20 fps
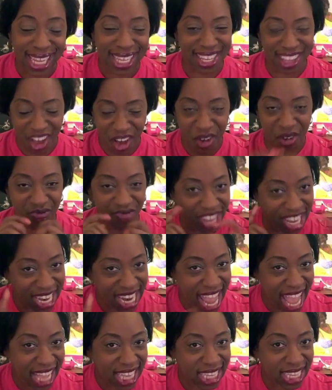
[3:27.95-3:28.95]
So the
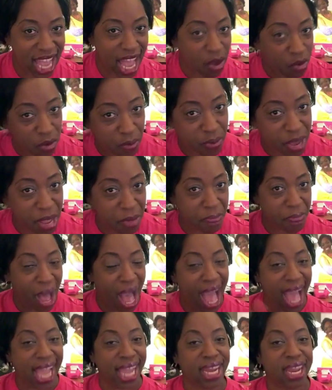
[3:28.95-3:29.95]
next step will be
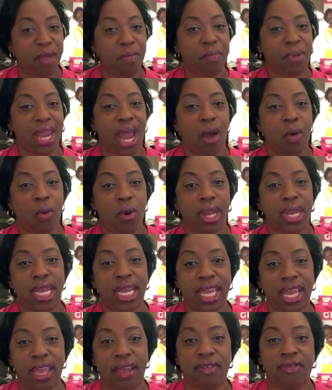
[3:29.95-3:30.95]
buying it, but I want to
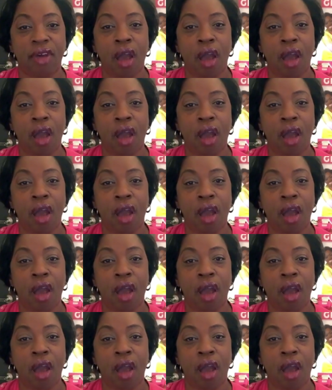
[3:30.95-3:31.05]
give